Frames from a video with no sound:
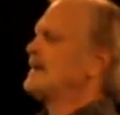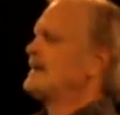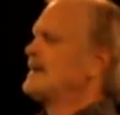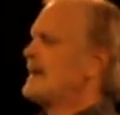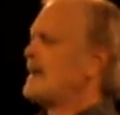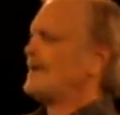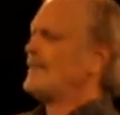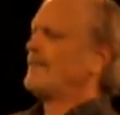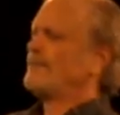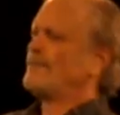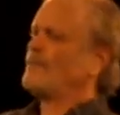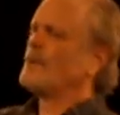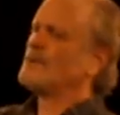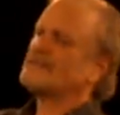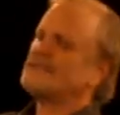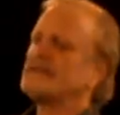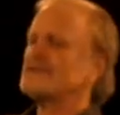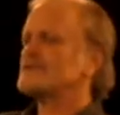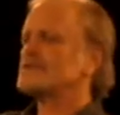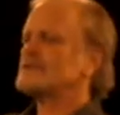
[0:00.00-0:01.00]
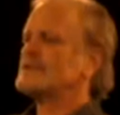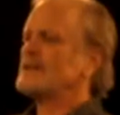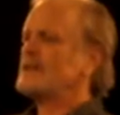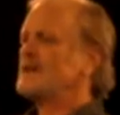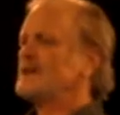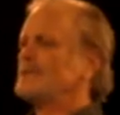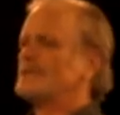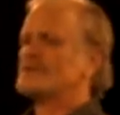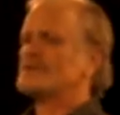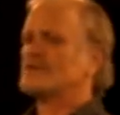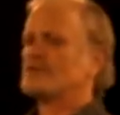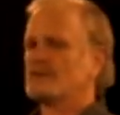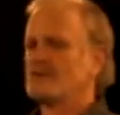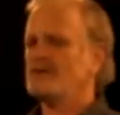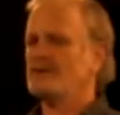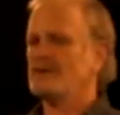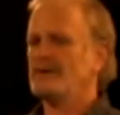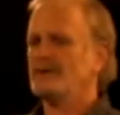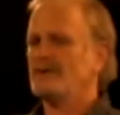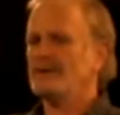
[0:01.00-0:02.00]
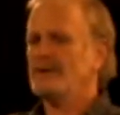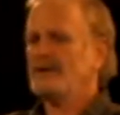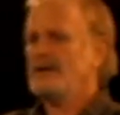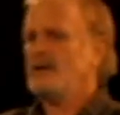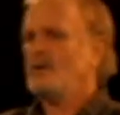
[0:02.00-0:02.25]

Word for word: Now, if what they're saying was true,